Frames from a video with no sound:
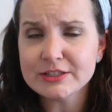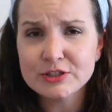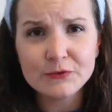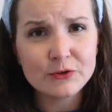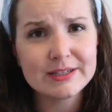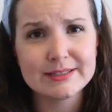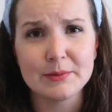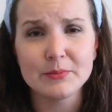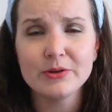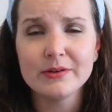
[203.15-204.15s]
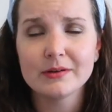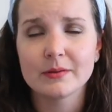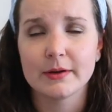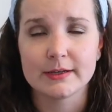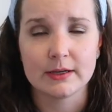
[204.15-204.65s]
So for example,
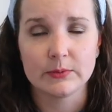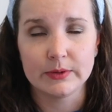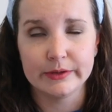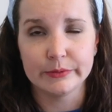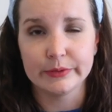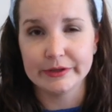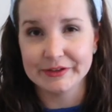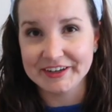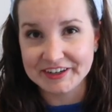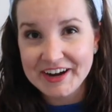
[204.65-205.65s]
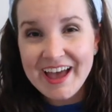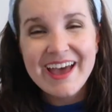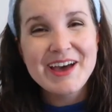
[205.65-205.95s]
about to get real here.